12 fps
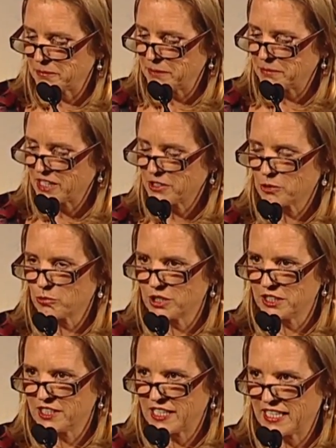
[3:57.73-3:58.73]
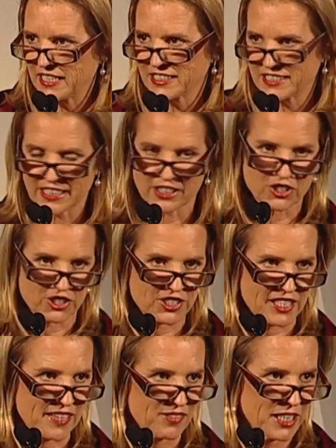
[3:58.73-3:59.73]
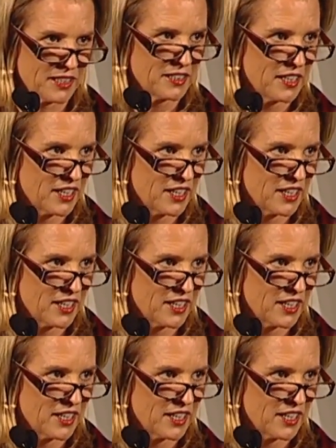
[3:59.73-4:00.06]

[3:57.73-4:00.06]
My mother would take six or seven